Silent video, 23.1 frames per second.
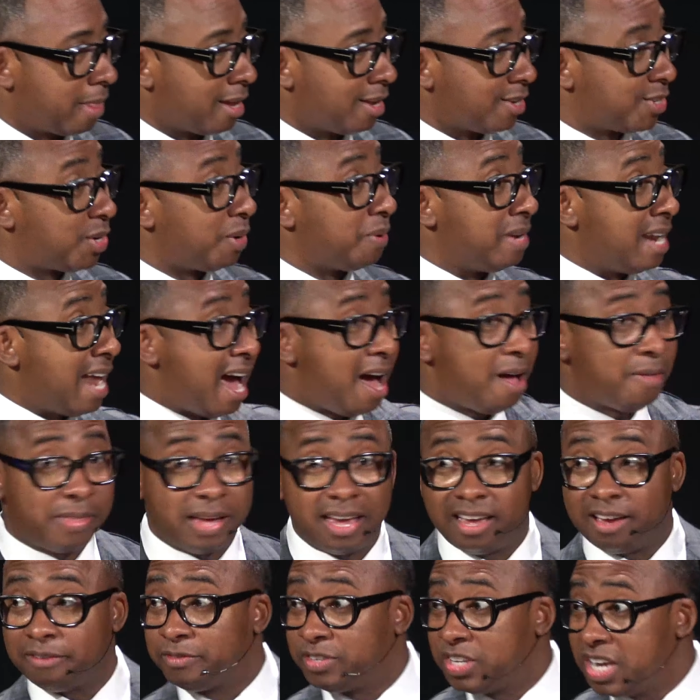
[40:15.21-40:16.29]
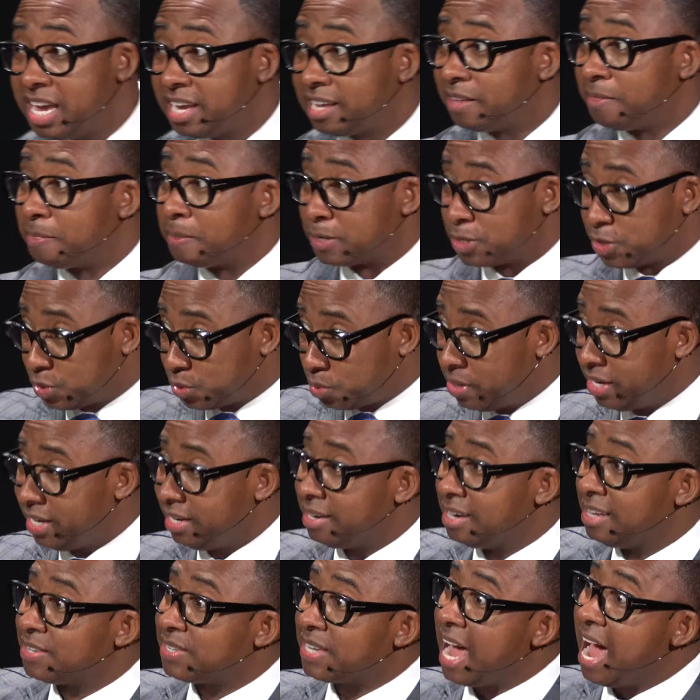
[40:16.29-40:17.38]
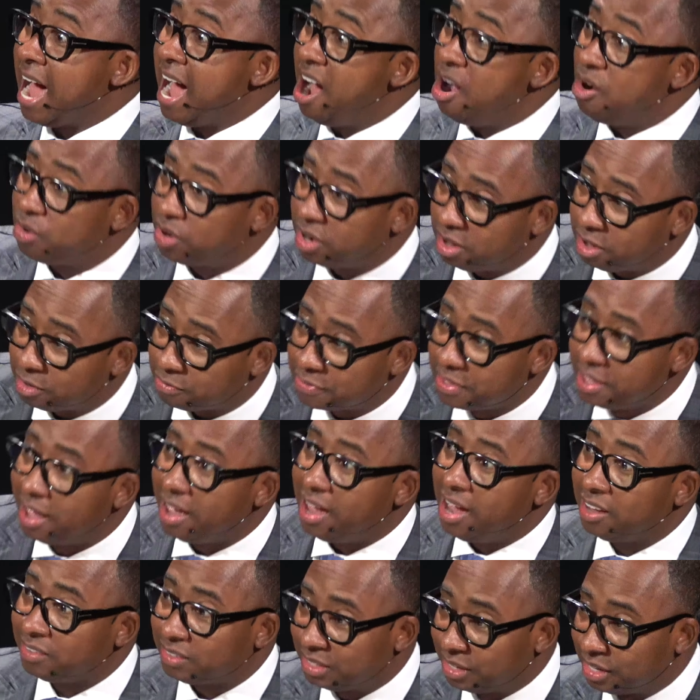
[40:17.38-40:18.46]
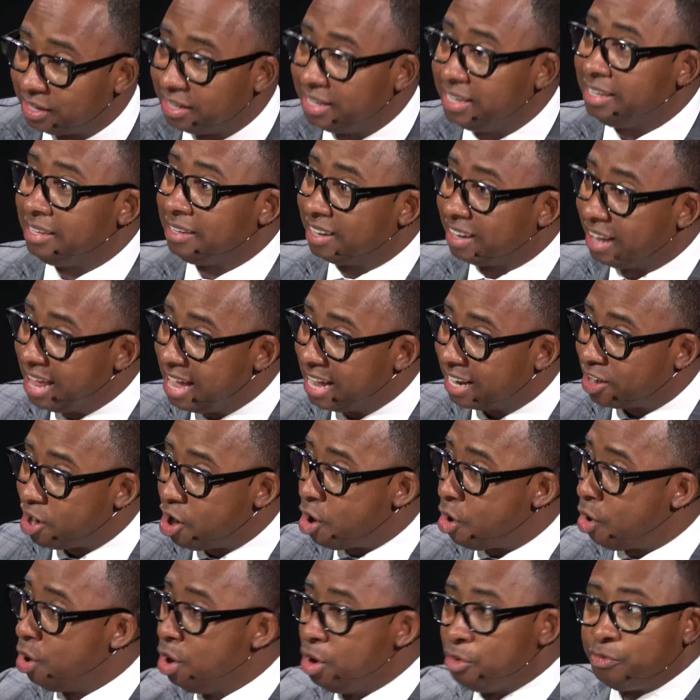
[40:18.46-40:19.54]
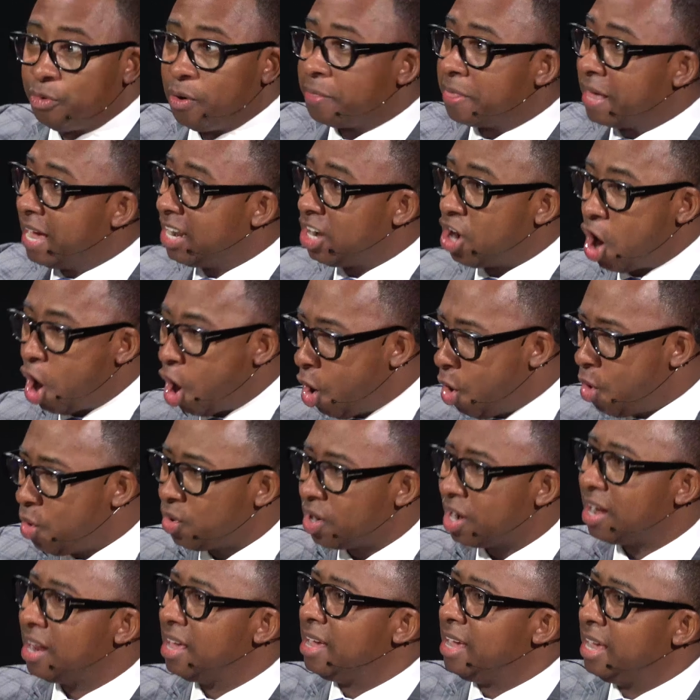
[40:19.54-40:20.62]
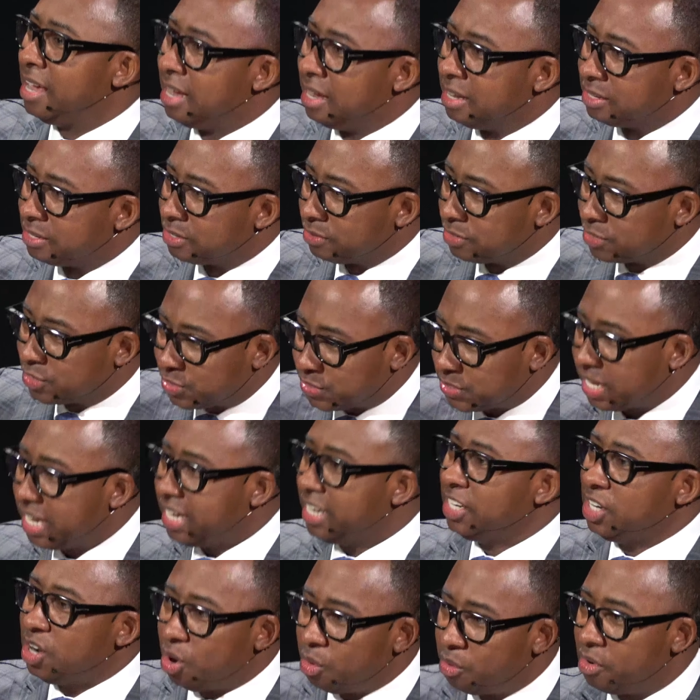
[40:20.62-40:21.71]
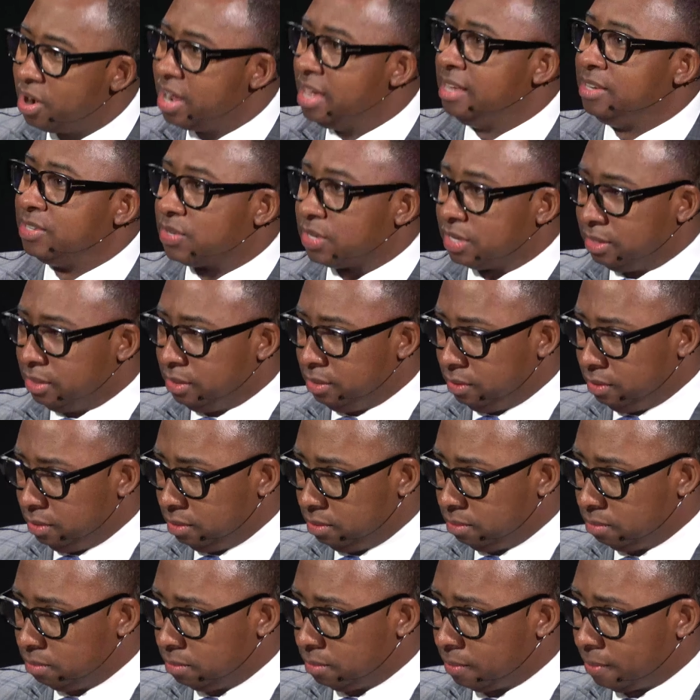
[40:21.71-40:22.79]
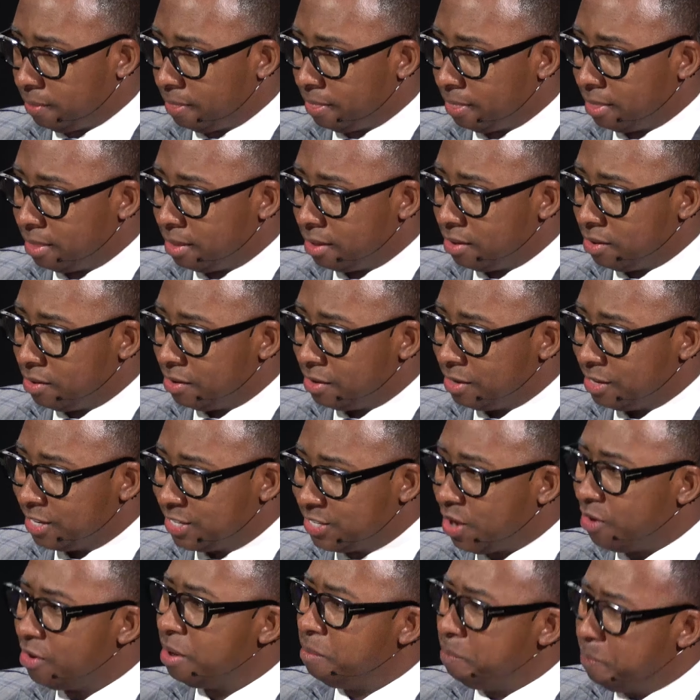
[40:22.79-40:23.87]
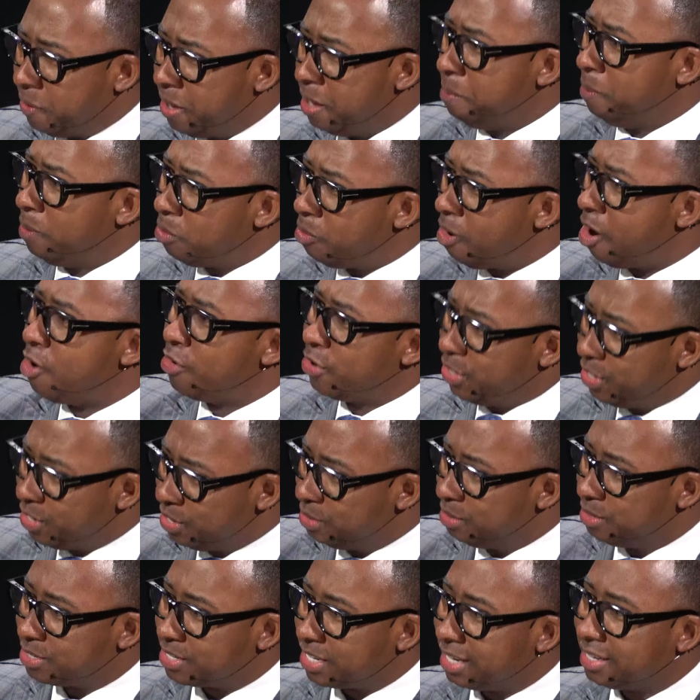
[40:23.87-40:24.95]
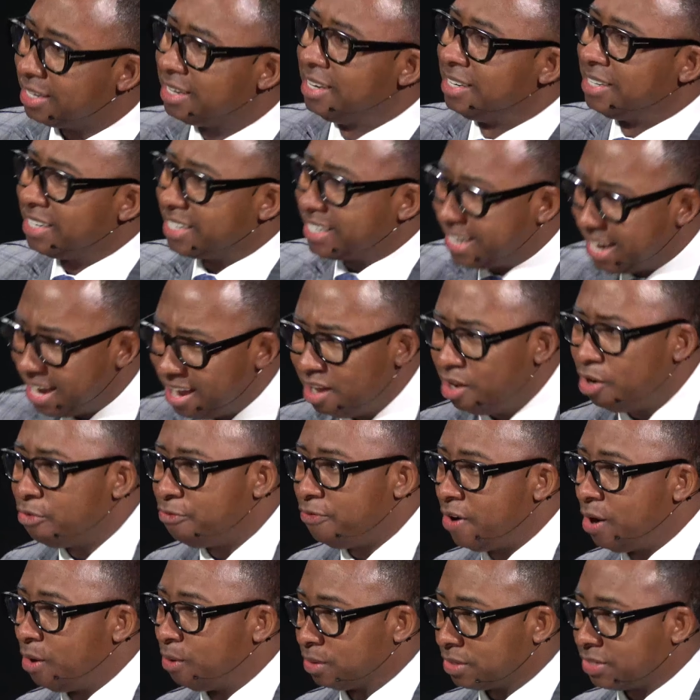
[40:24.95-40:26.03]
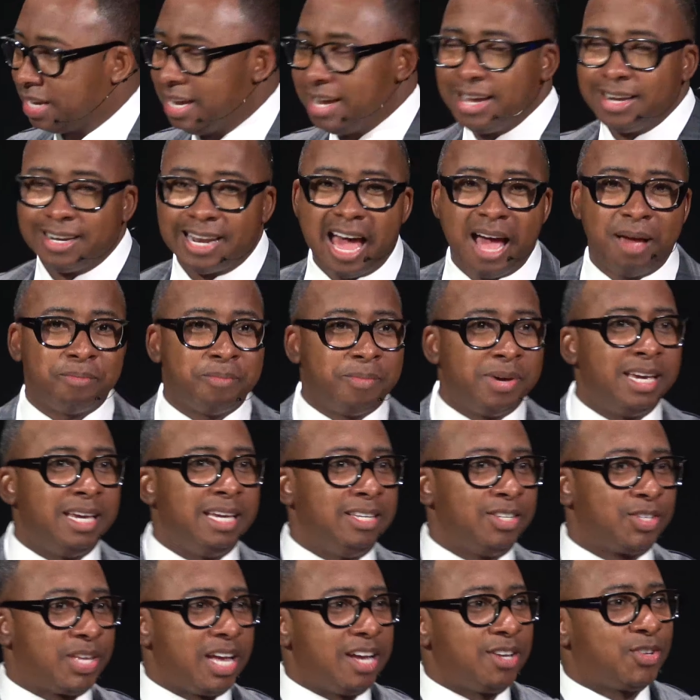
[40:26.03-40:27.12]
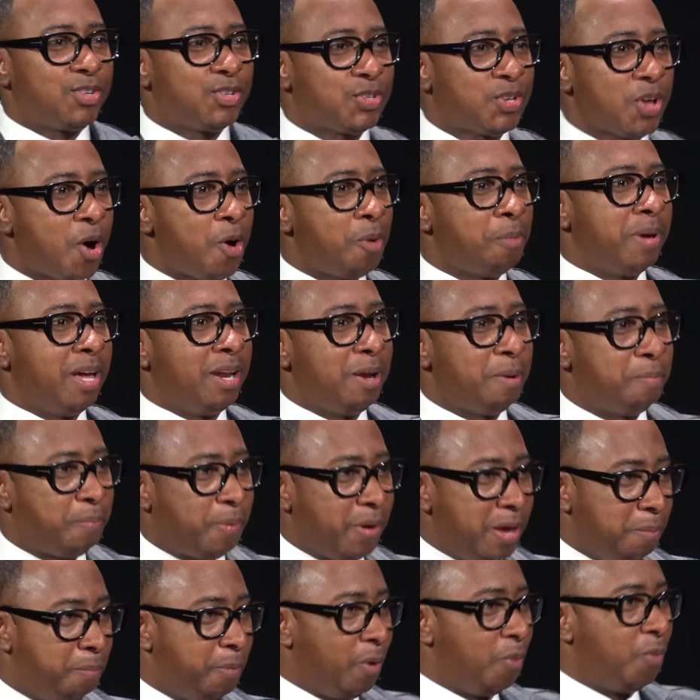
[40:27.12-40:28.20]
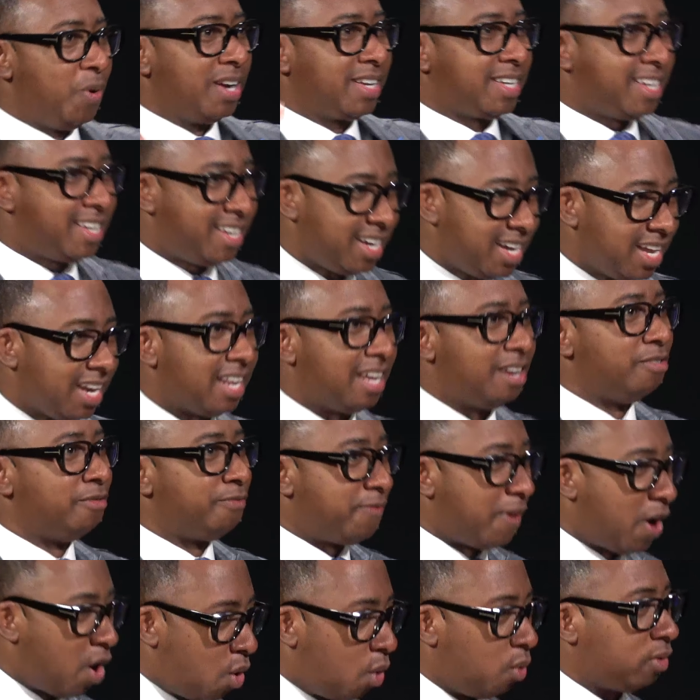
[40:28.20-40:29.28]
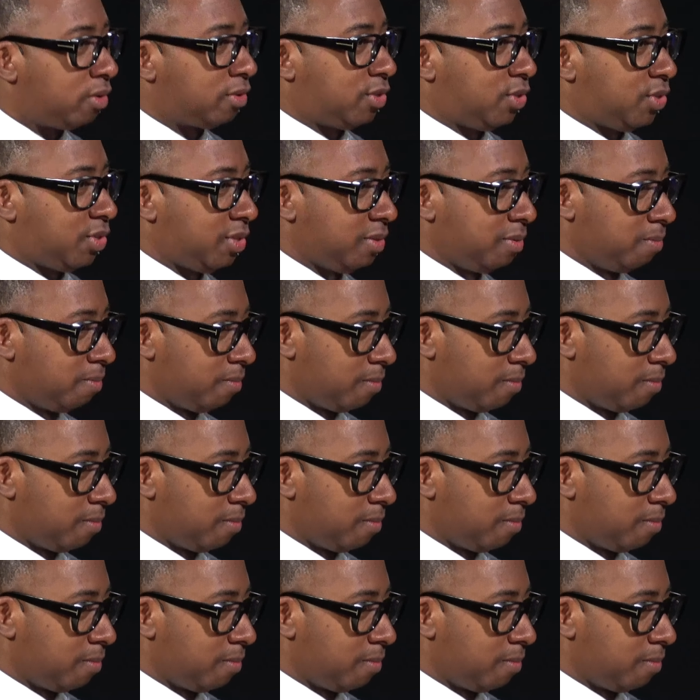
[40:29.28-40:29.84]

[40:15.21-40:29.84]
So now they have taken the sweetness out of ethylene glycol for that only single reason so that people won't use it to kill folks. That means that so many people were killing folks